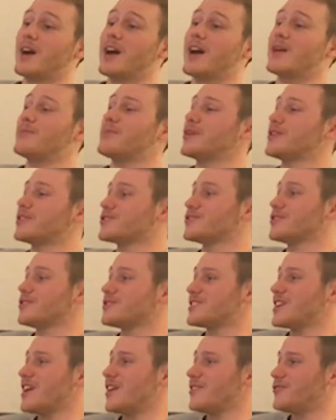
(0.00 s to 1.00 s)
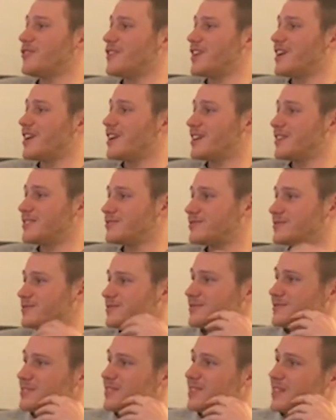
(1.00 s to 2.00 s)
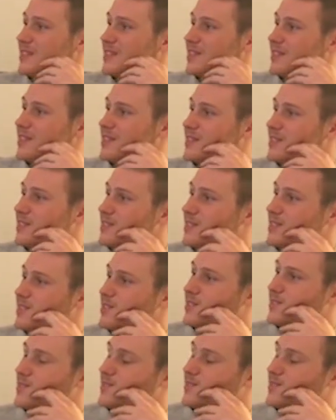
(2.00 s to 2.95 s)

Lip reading: You haven't even been around trainers. You haven't even been around